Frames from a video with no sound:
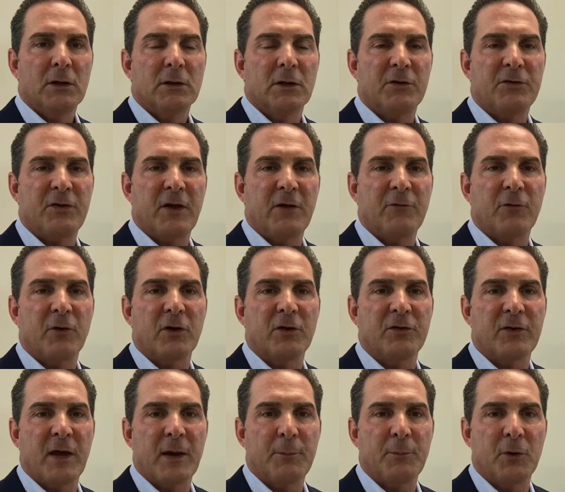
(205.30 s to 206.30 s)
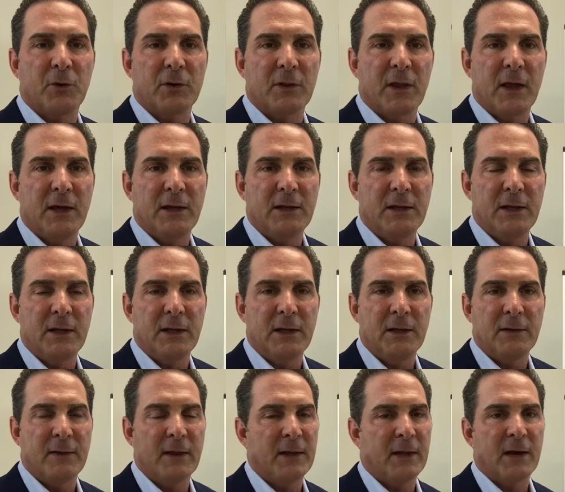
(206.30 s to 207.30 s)
let's say, for example,
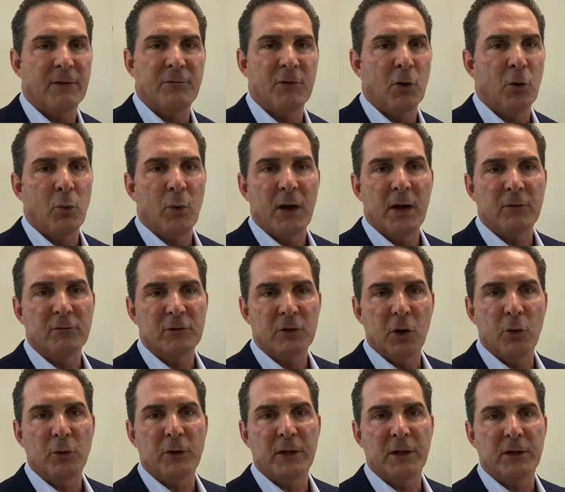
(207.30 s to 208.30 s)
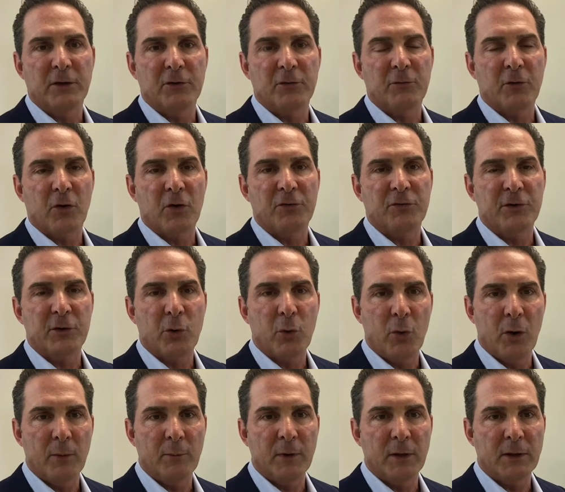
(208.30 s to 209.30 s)
they have no way of loading it as far as
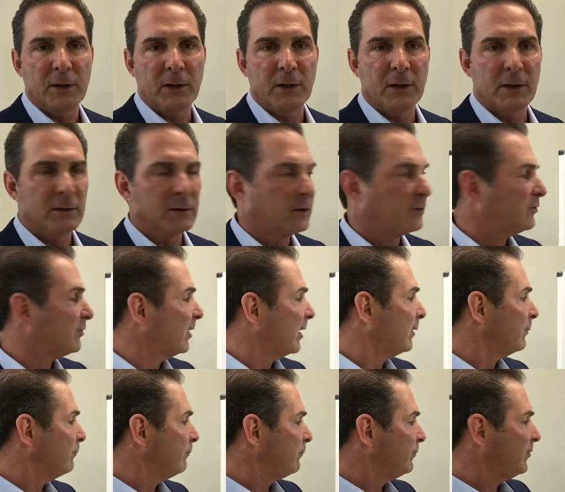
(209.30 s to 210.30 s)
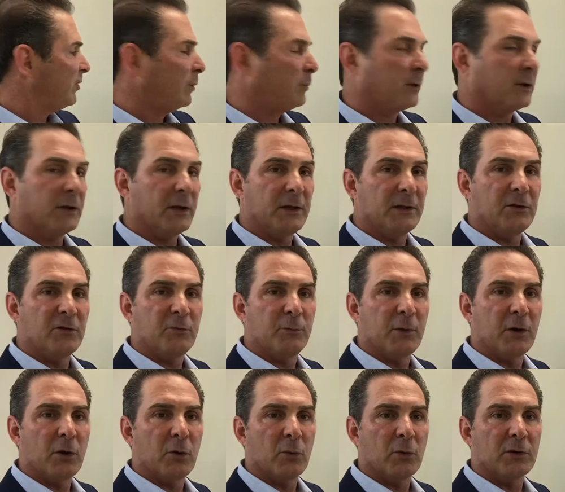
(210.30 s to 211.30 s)
equipment. And let's say typically in these
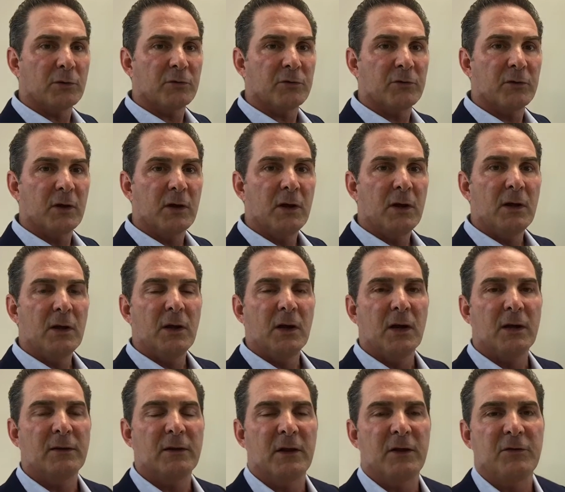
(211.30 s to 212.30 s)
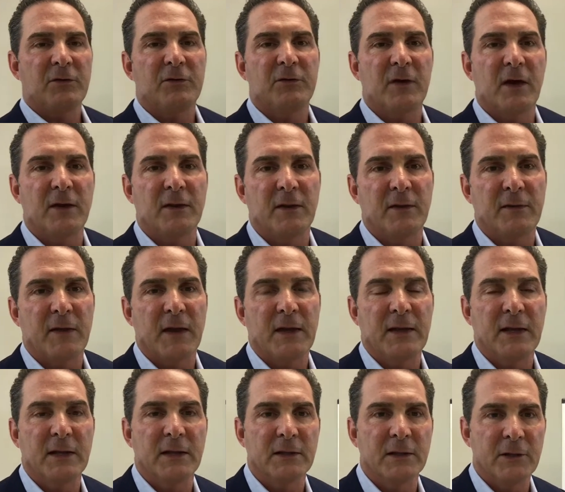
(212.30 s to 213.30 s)
bigger ones, and they say that they
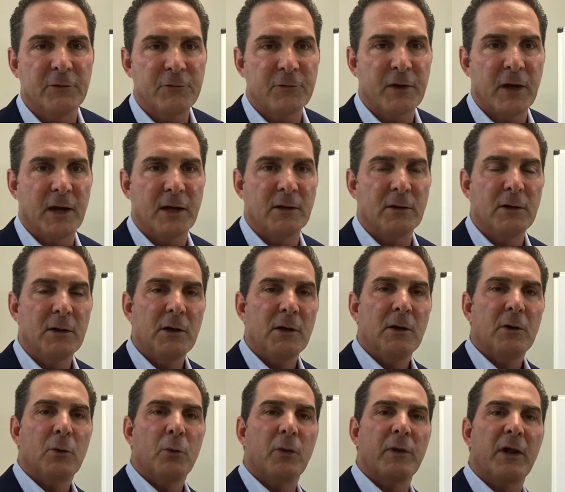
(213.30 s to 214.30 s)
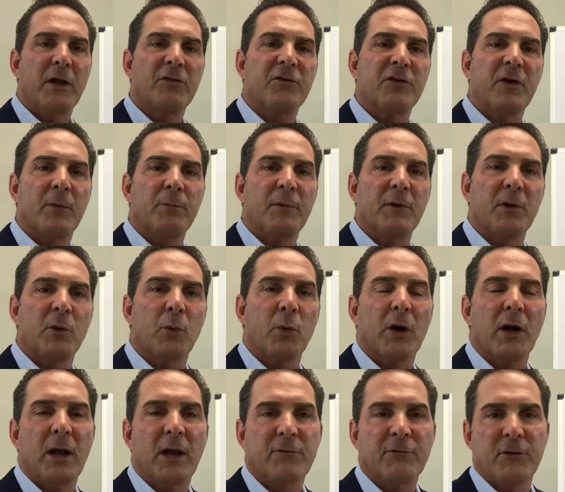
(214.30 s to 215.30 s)
need a lift gate. Well, that's something that we're
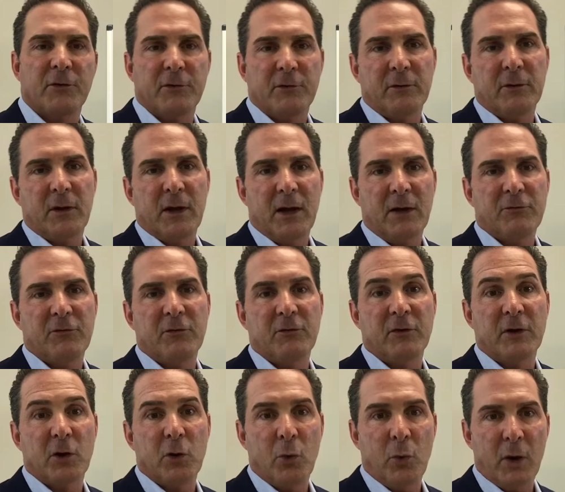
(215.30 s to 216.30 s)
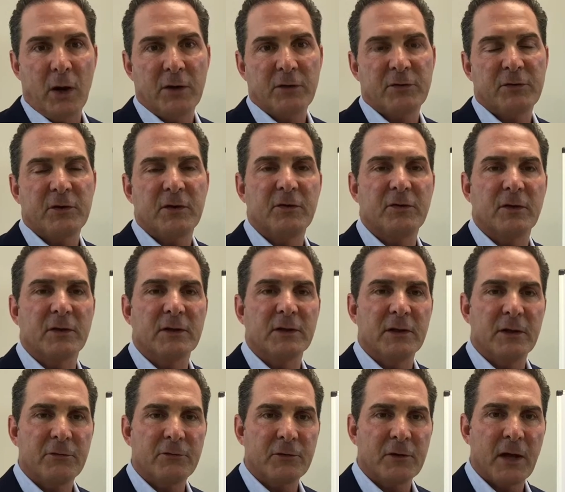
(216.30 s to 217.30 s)
gonna have to request is a
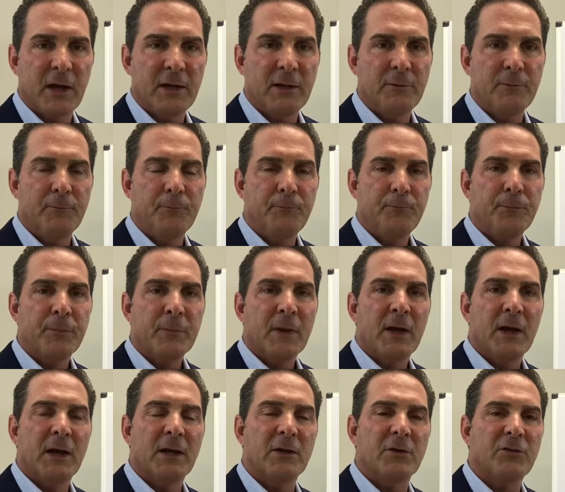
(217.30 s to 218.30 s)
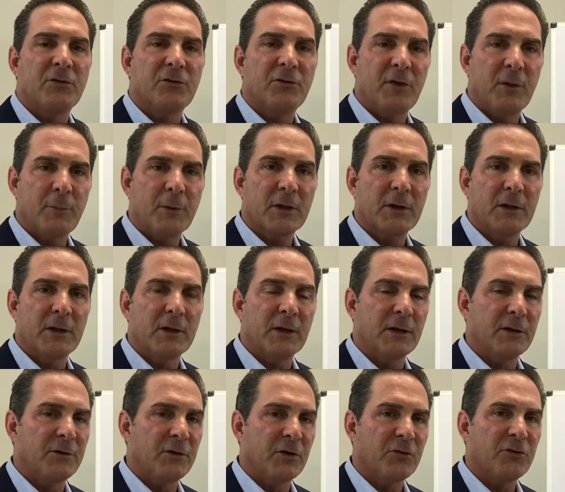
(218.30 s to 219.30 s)
lift gate. And it's typically an
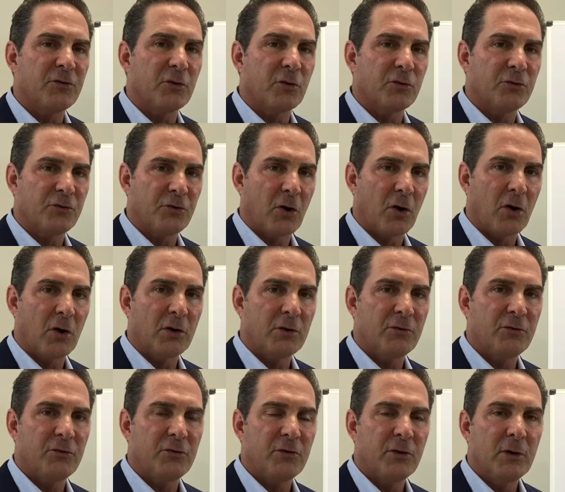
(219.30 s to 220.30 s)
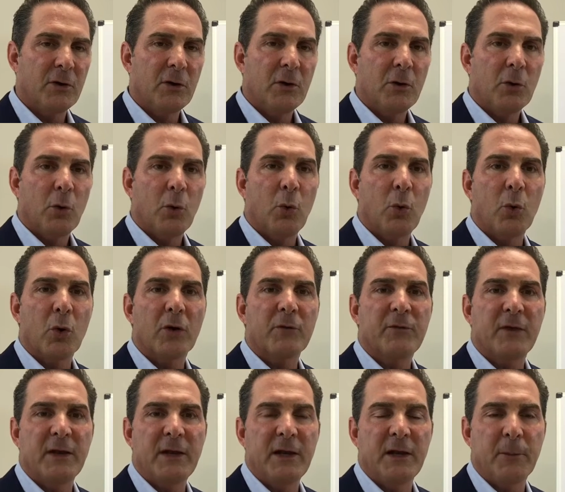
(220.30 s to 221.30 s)
additional charge. Or if
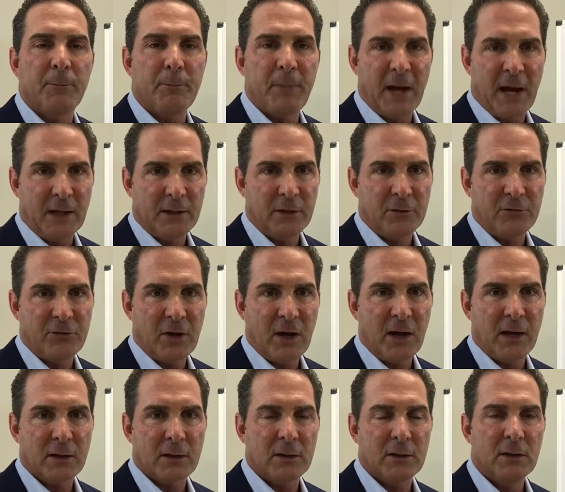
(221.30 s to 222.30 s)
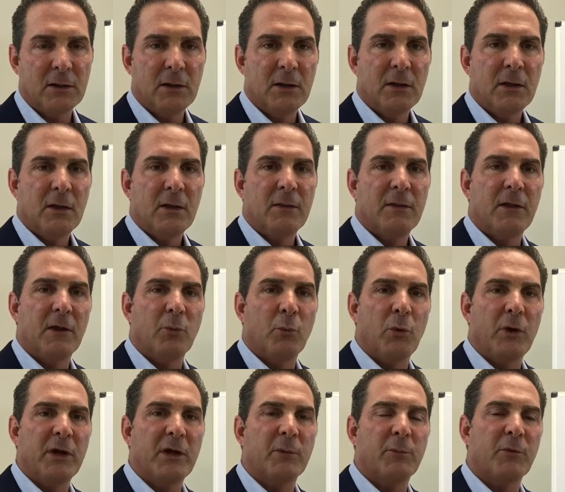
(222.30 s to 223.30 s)
they need a pallet jack, then
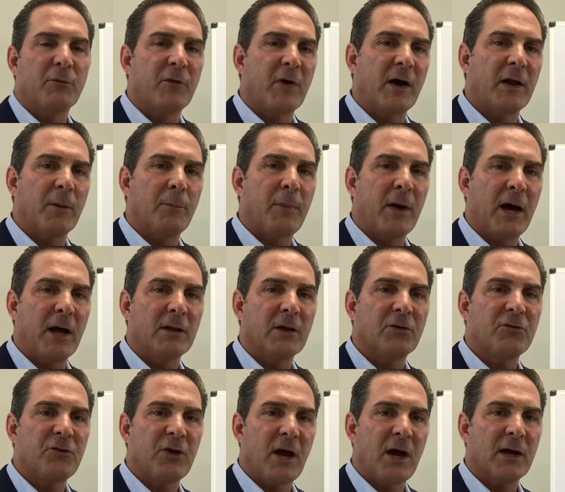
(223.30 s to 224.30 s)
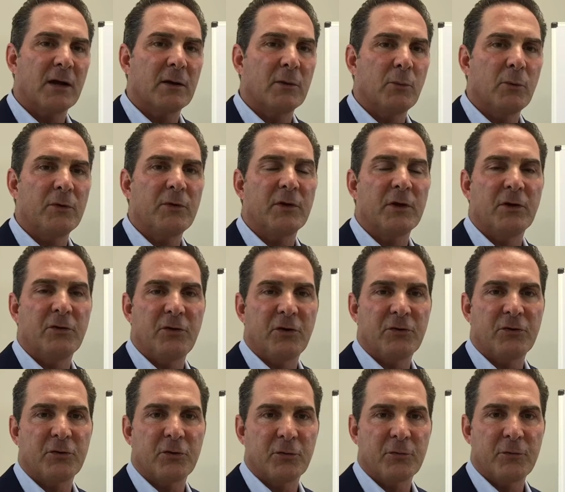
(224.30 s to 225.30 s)
we can provide a pallet jack with an
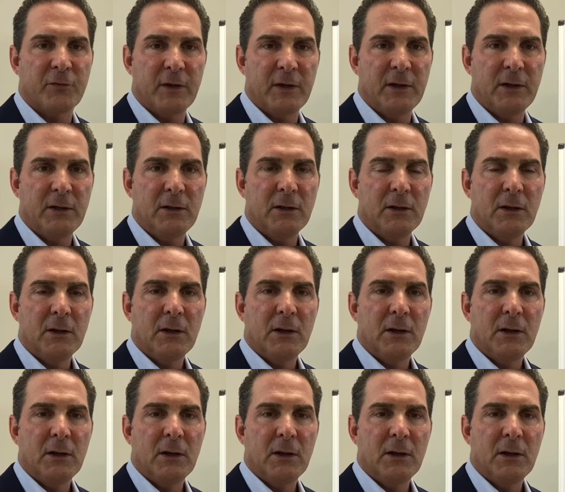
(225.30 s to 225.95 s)
additional fee.